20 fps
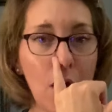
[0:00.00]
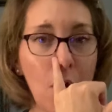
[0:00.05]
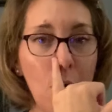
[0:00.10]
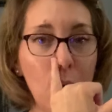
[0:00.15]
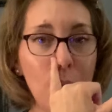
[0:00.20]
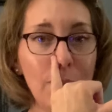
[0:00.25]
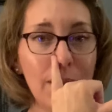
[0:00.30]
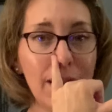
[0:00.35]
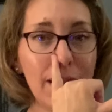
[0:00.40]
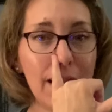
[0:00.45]

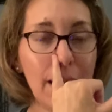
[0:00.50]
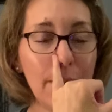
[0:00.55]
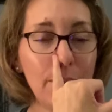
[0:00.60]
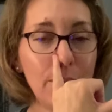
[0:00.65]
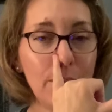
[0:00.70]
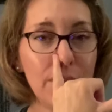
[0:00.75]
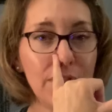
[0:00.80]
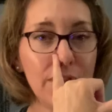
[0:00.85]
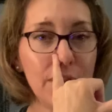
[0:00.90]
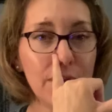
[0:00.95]
open up
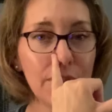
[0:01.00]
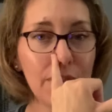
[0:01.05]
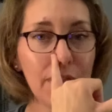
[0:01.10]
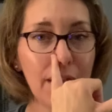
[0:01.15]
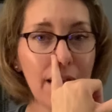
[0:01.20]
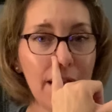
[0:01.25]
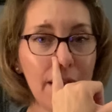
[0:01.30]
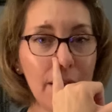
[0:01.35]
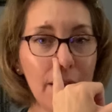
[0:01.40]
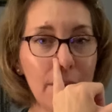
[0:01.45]
with your
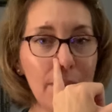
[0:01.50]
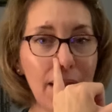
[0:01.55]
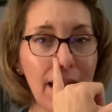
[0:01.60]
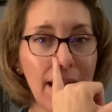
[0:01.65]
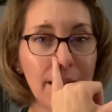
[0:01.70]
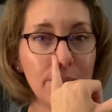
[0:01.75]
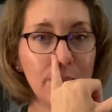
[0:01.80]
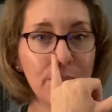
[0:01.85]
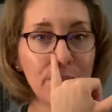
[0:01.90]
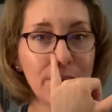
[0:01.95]
thumb,
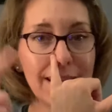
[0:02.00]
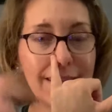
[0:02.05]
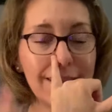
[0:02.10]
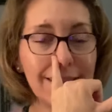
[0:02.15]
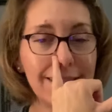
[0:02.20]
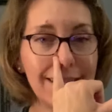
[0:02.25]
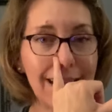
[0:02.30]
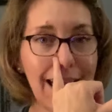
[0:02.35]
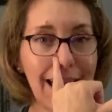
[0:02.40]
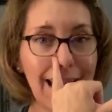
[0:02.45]
and breathe
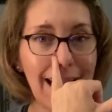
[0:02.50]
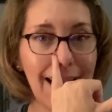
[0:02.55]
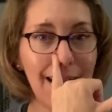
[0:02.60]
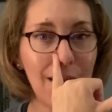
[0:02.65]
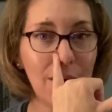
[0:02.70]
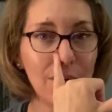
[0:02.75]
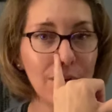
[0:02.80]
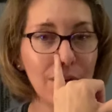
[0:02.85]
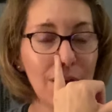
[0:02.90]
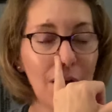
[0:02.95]

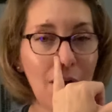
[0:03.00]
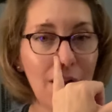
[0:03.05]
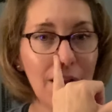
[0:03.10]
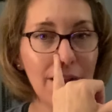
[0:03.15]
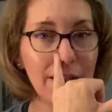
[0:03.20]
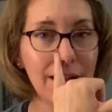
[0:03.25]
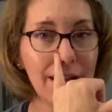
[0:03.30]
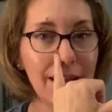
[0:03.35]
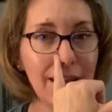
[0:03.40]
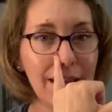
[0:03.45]
down
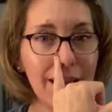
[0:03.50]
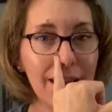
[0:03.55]
on